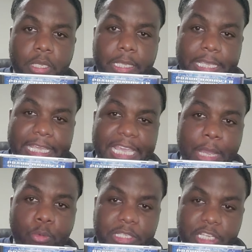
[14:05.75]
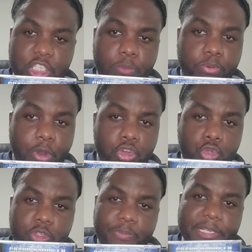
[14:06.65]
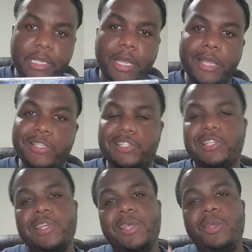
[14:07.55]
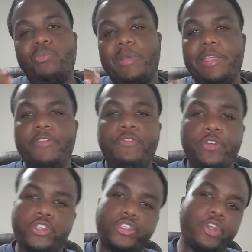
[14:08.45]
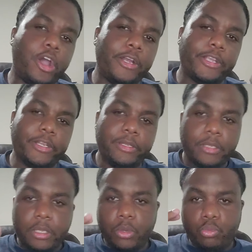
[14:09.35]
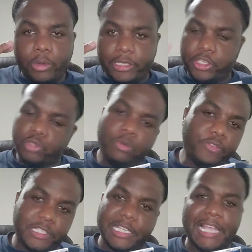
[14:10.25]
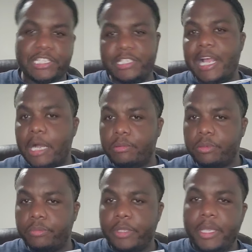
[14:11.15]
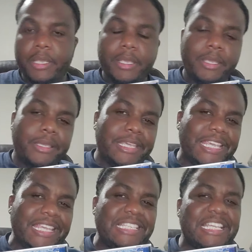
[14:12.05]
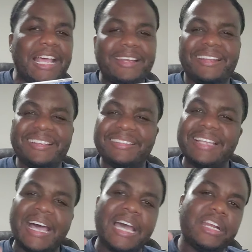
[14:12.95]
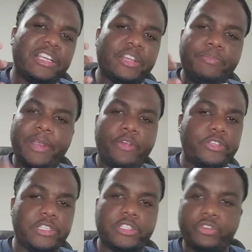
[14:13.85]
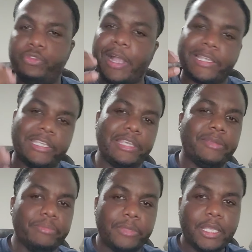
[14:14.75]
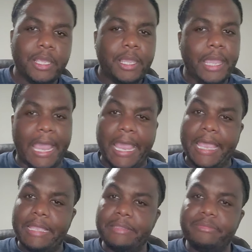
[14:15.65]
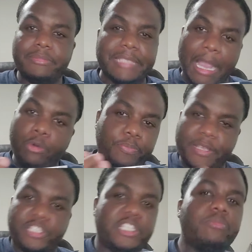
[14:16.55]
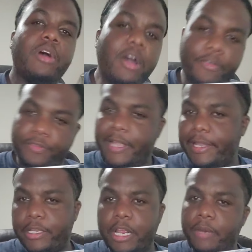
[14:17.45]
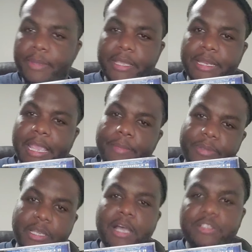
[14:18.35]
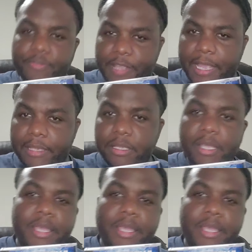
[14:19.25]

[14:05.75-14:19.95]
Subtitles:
he came with this approach was because when he first started with the Smooth Assassin album, he's gotten a lot of comparisons to Rakim, and that would piss him off, like, you know what I mean? And because of that,